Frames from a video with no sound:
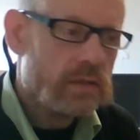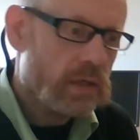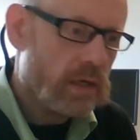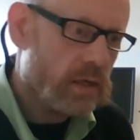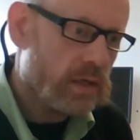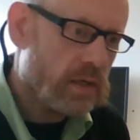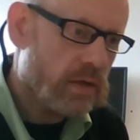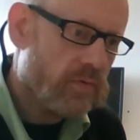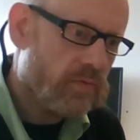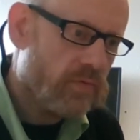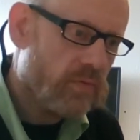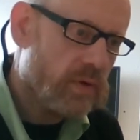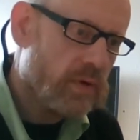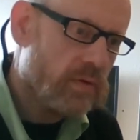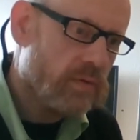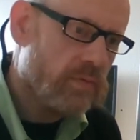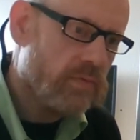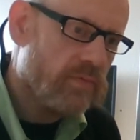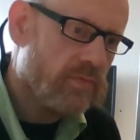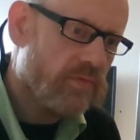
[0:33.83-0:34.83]
And if
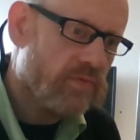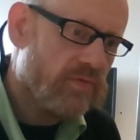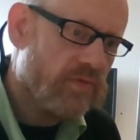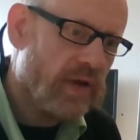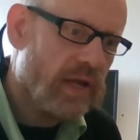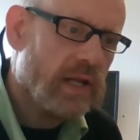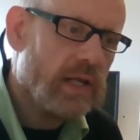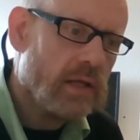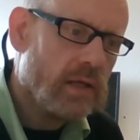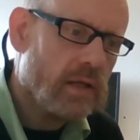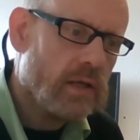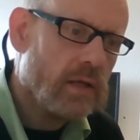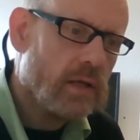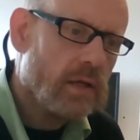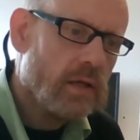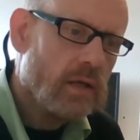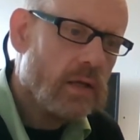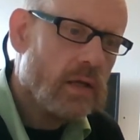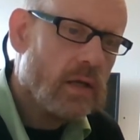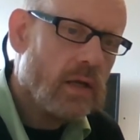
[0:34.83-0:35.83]
we're feeling
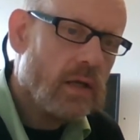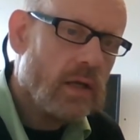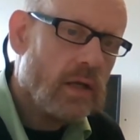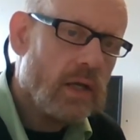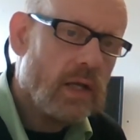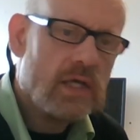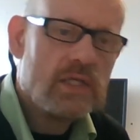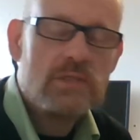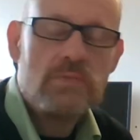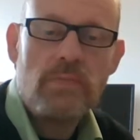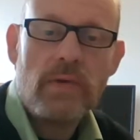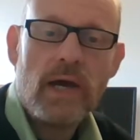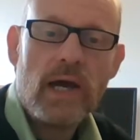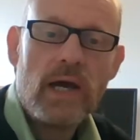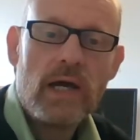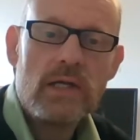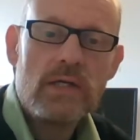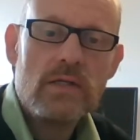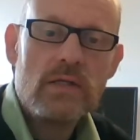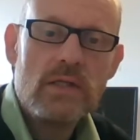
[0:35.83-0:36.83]
less
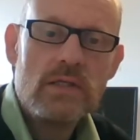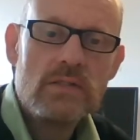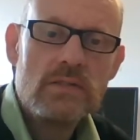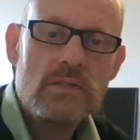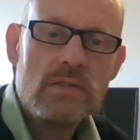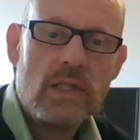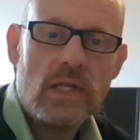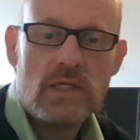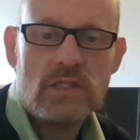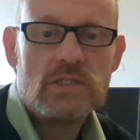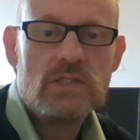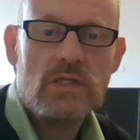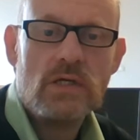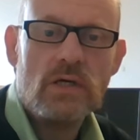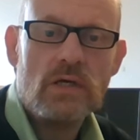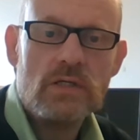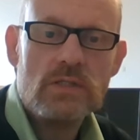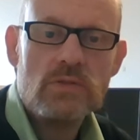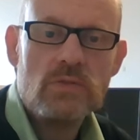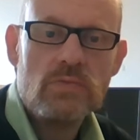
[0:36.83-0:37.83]
bad, there's less
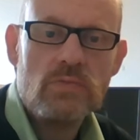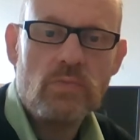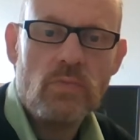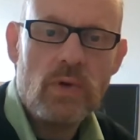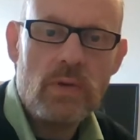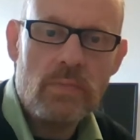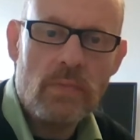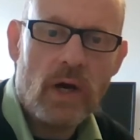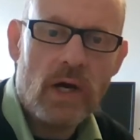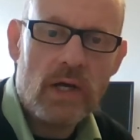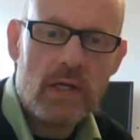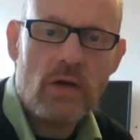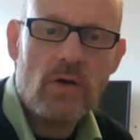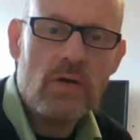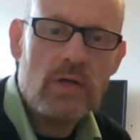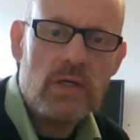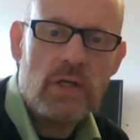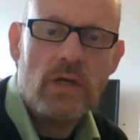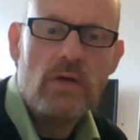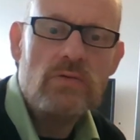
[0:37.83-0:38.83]
chance we might go
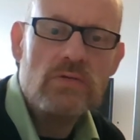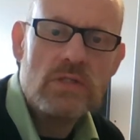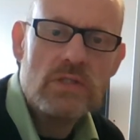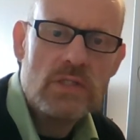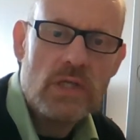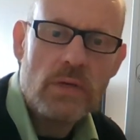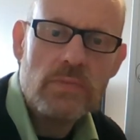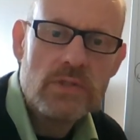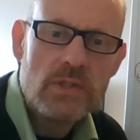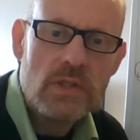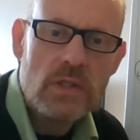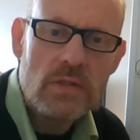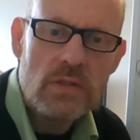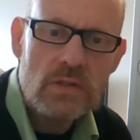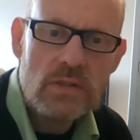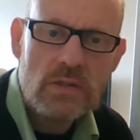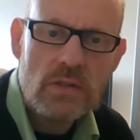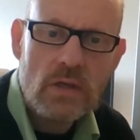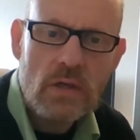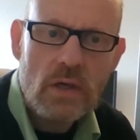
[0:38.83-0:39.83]
and use a
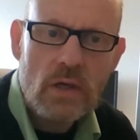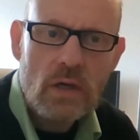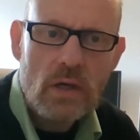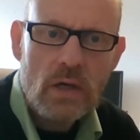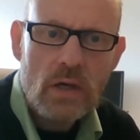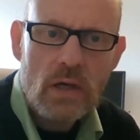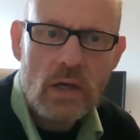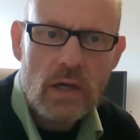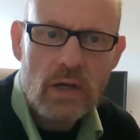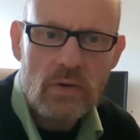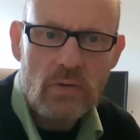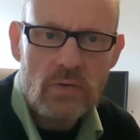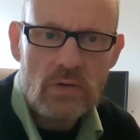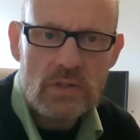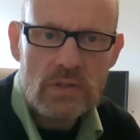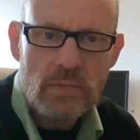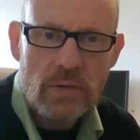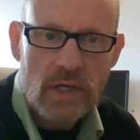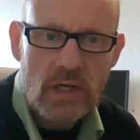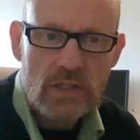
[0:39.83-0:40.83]
substance in order
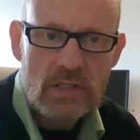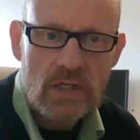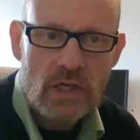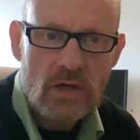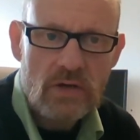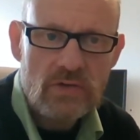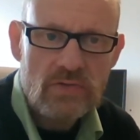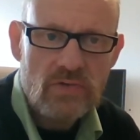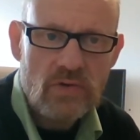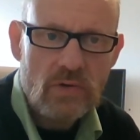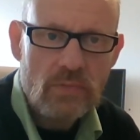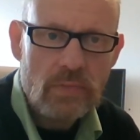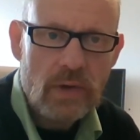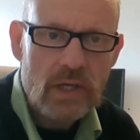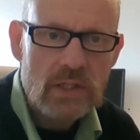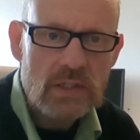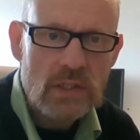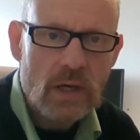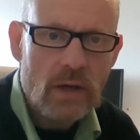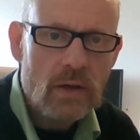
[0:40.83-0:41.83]
to make ourselves feel
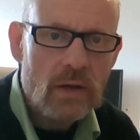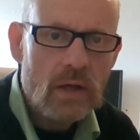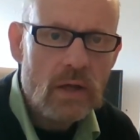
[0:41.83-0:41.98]
better.